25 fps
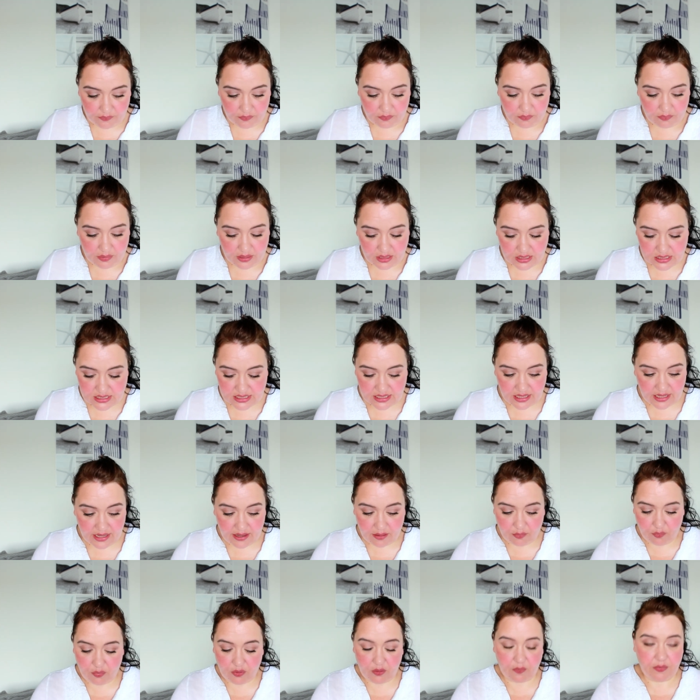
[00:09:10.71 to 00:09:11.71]
Because I
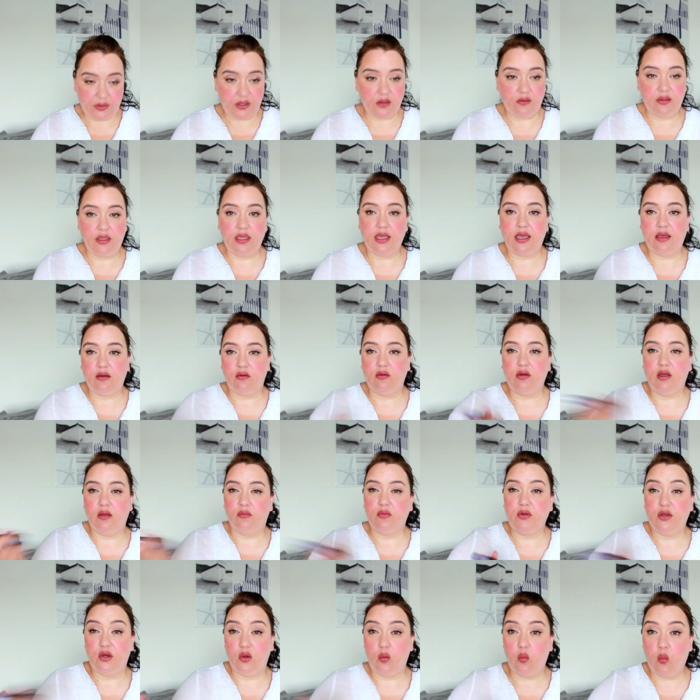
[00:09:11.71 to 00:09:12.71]
am probably going out, I'm
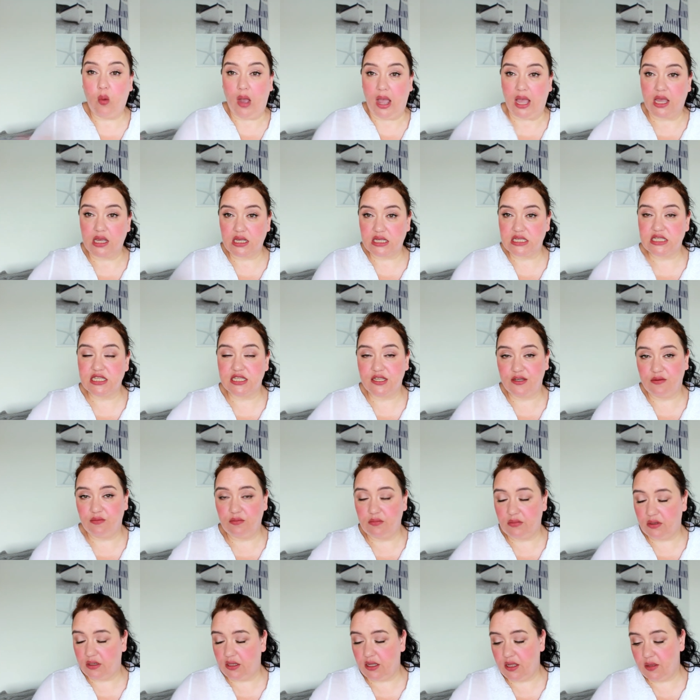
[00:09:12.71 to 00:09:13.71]
going to whack
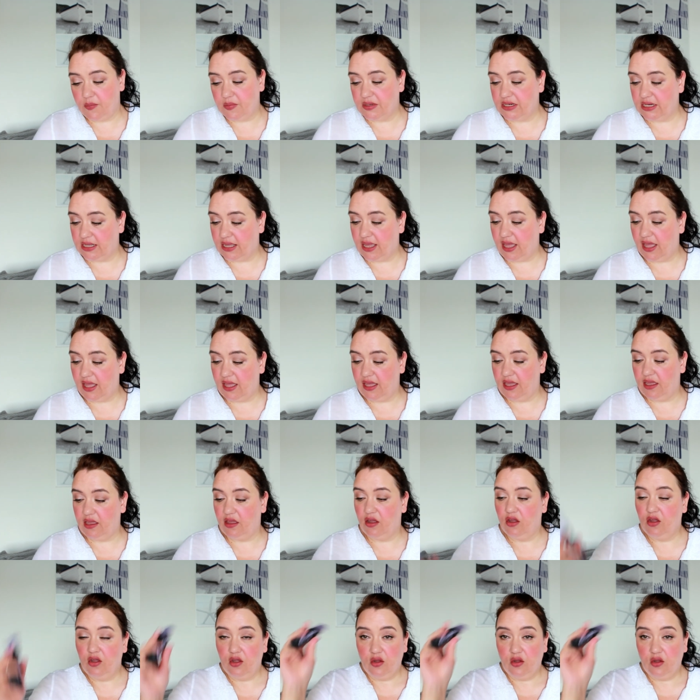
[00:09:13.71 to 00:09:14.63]
some Urban Decay